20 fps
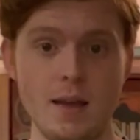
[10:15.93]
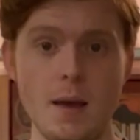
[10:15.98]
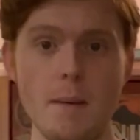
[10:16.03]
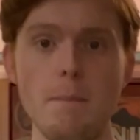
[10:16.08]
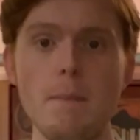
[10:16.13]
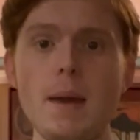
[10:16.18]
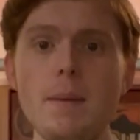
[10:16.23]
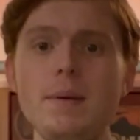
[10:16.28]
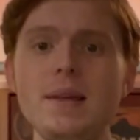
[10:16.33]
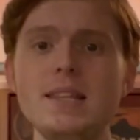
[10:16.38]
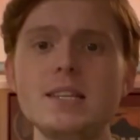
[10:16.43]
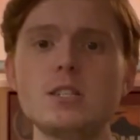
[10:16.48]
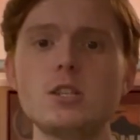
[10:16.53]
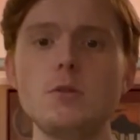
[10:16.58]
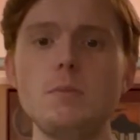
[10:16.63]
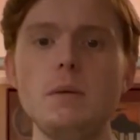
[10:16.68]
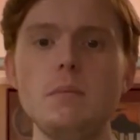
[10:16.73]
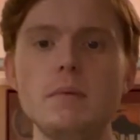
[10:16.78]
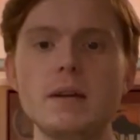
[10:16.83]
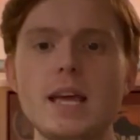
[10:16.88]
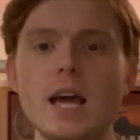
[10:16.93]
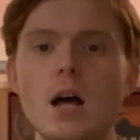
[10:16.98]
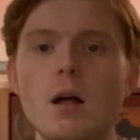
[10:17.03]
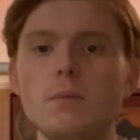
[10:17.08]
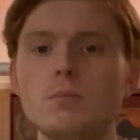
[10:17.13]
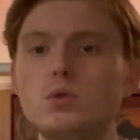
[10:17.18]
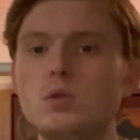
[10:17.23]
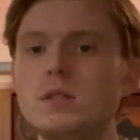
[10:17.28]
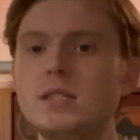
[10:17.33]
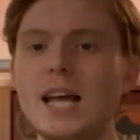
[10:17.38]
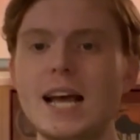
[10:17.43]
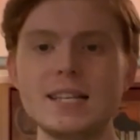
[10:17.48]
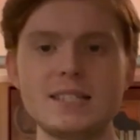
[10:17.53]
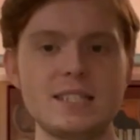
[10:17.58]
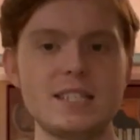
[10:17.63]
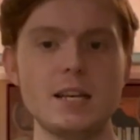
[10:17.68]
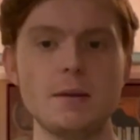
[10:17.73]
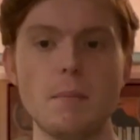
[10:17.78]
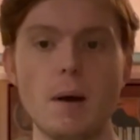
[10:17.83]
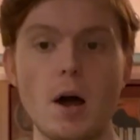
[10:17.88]
Maybe this could be Miguel
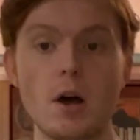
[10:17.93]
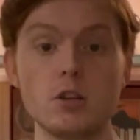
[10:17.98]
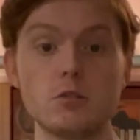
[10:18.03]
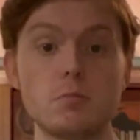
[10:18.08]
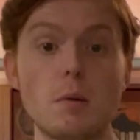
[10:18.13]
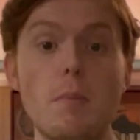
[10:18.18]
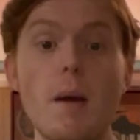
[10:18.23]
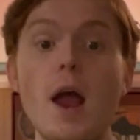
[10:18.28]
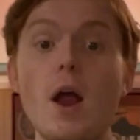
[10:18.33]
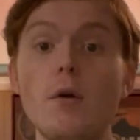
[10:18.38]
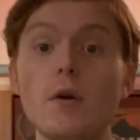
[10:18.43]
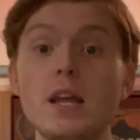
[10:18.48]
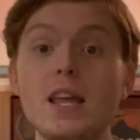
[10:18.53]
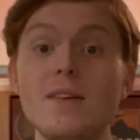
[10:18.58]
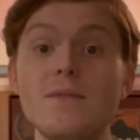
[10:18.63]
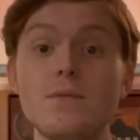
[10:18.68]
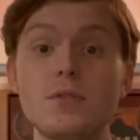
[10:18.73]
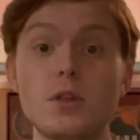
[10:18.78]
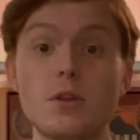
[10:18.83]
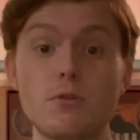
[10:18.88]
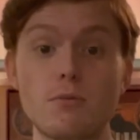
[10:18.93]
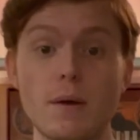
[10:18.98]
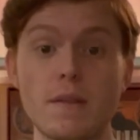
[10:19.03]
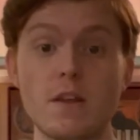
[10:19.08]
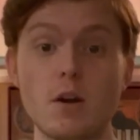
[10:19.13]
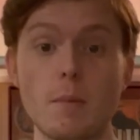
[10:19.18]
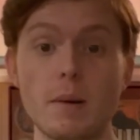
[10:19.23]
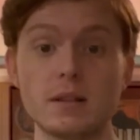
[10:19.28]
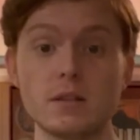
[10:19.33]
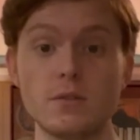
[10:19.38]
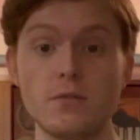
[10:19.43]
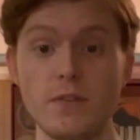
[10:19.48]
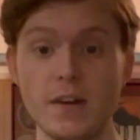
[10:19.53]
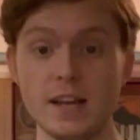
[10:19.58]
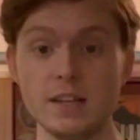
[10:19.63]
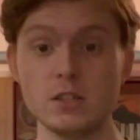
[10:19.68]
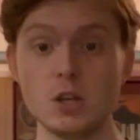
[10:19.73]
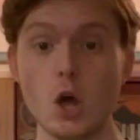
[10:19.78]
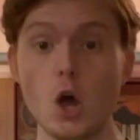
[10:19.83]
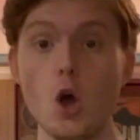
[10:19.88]
testing Miles, preparing him for the threat they're about to
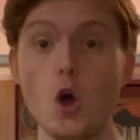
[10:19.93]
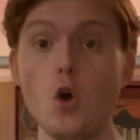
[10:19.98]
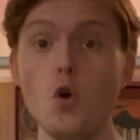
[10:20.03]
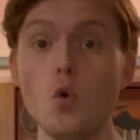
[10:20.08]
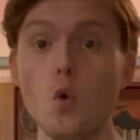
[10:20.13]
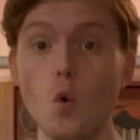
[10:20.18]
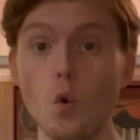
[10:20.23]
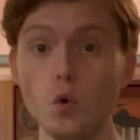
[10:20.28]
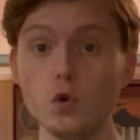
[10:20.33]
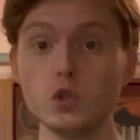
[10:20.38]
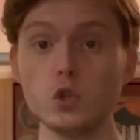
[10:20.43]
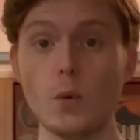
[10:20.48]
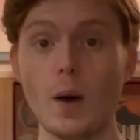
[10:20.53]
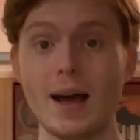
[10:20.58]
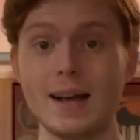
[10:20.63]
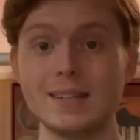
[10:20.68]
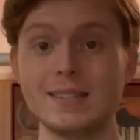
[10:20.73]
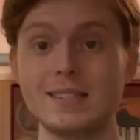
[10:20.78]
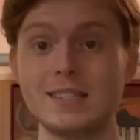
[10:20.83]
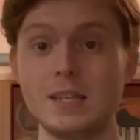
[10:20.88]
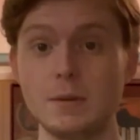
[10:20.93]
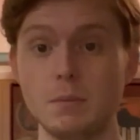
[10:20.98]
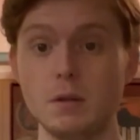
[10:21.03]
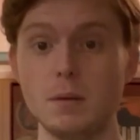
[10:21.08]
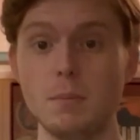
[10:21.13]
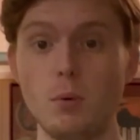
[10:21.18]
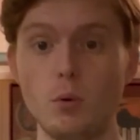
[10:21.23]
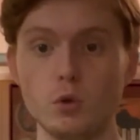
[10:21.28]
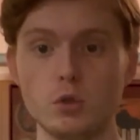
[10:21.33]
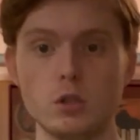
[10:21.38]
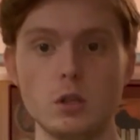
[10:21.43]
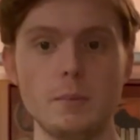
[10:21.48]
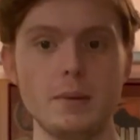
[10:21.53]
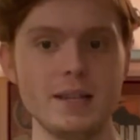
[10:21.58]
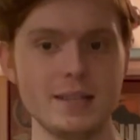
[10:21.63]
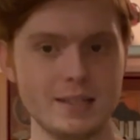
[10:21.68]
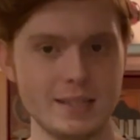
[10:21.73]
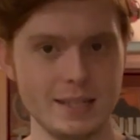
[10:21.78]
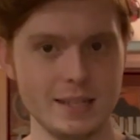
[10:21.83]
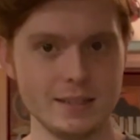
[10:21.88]
face, who also has similar portal
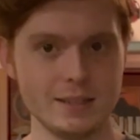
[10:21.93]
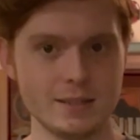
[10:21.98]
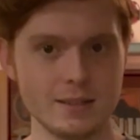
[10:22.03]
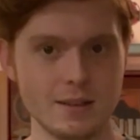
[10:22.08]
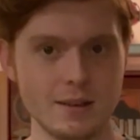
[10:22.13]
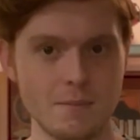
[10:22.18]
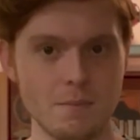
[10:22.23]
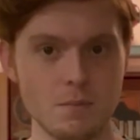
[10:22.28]
abilities.